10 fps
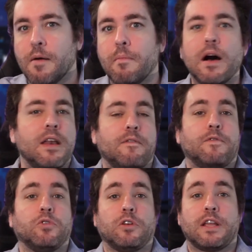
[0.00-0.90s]
But if
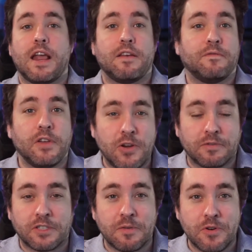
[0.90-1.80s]
you're looking at a video
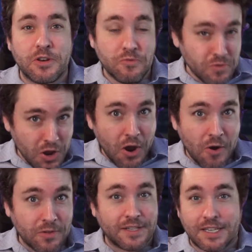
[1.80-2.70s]
of someone you
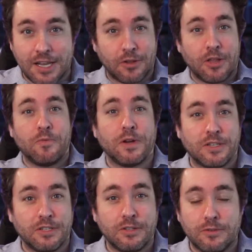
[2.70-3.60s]
know that's telling you what
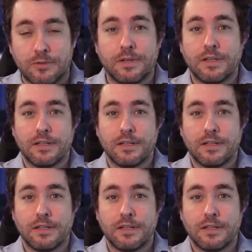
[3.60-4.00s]
to do,